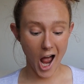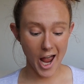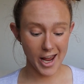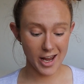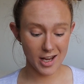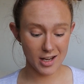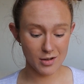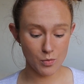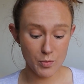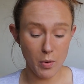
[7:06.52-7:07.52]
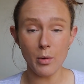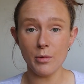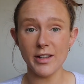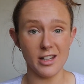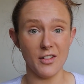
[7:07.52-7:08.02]
I would
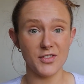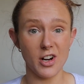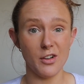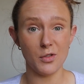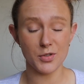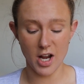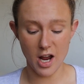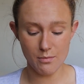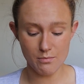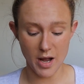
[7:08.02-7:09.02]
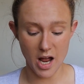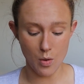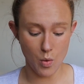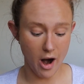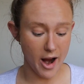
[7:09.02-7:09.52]
probably love to go full-time,
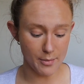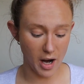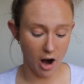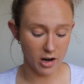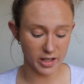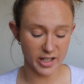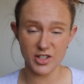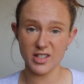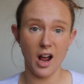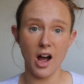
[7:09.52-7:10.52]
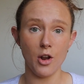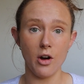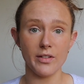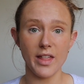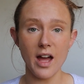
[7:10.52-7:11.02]
but where I am currently just can't
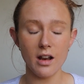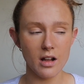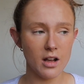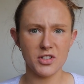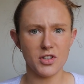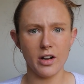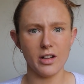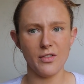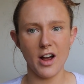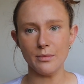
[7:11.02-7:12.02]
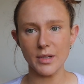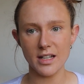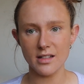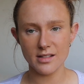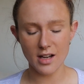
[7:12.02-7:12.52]
offer that, which is totally fine,
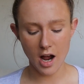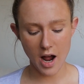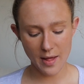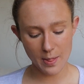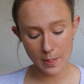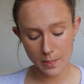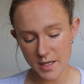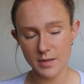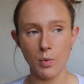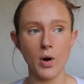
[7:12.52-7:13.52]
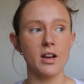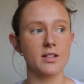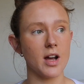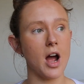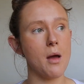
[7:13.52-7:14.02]
because at this point in
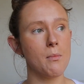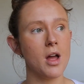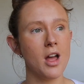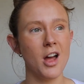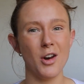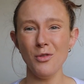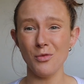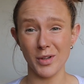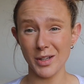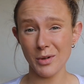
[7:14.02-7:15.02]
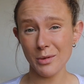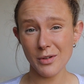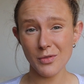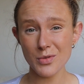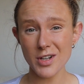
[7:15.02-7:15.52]
time, I don't really want to
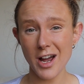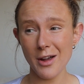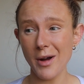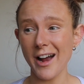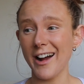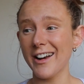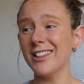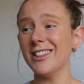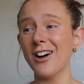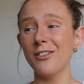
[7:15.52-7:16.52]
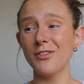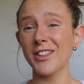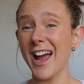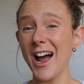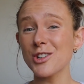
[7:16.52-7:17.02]
be full-time. I kind of love
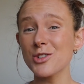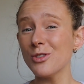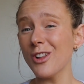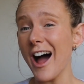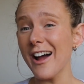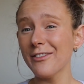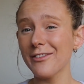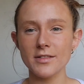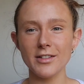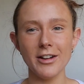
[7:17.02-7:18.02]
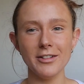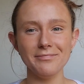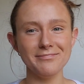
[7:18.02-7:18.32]
the casual life. So